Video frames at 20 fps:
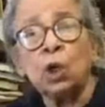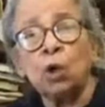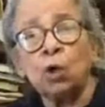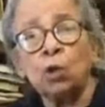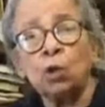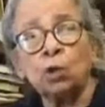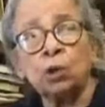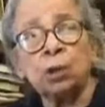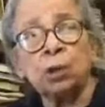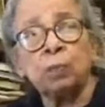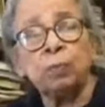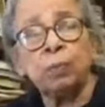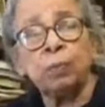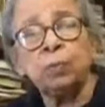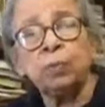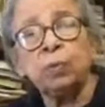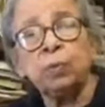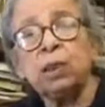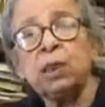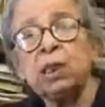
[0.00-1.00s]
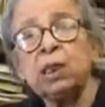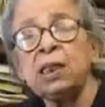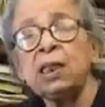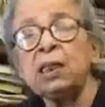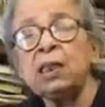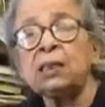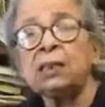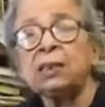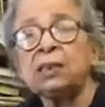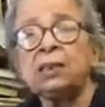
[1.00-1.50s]
go to the people,
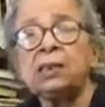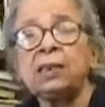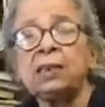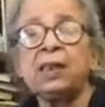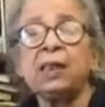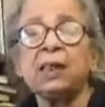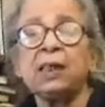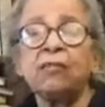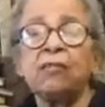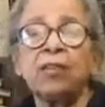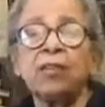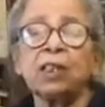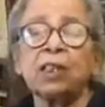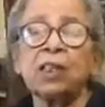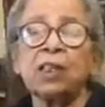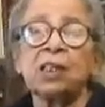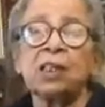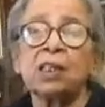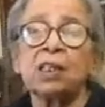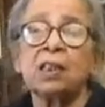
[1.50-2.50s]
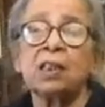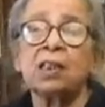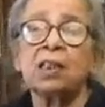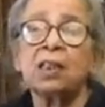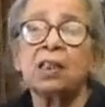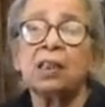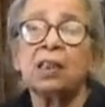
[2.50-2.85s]
see their faces,